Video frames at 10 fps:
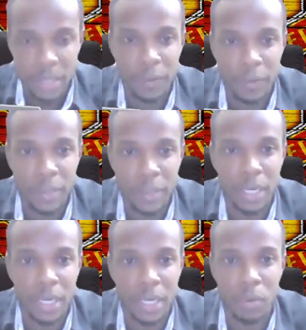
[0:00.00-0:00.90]
for the second
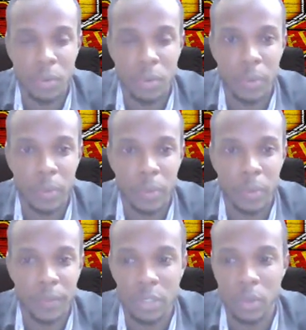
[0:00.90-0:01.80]
goal where Sheffield
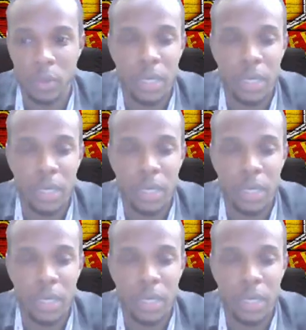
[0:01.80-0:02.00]
score.